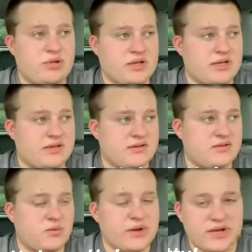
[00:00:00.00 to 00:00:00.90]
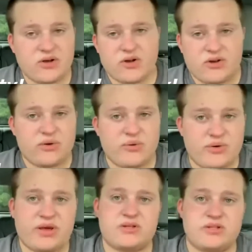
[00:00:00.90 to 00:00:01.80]
please, we couldn't do it
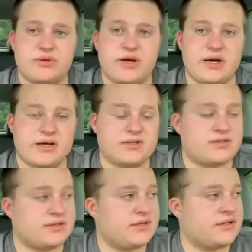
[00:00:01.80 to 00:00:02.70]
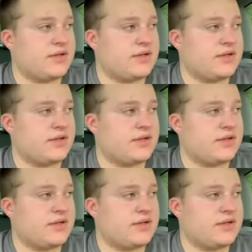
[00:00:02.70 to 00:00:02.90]
without you guys.